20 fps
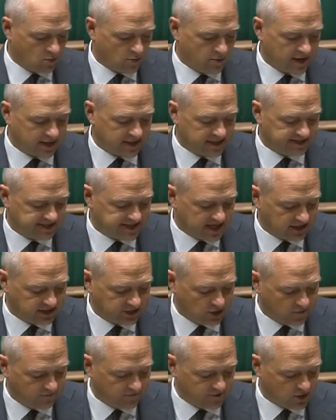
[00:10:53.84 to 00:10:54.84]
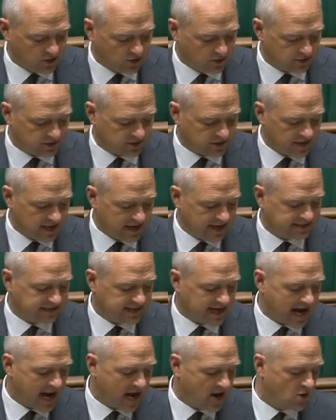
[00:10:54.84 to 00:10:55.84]
They're consulting on views as
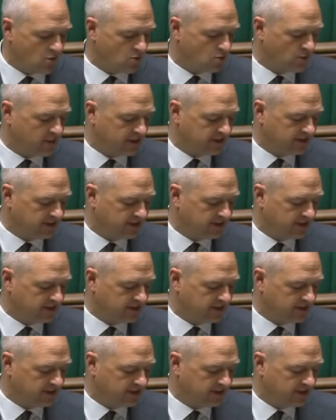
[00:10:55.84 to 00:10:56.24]
to how we